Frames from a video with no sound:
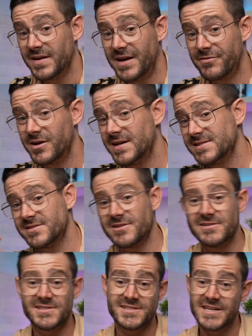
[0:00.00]
Everyone has their
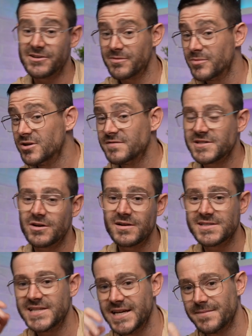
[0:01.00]
own secret moves and
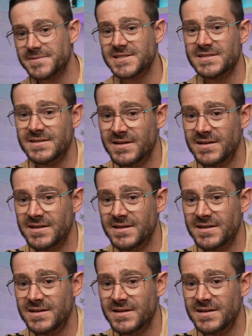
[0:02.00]
hot tips,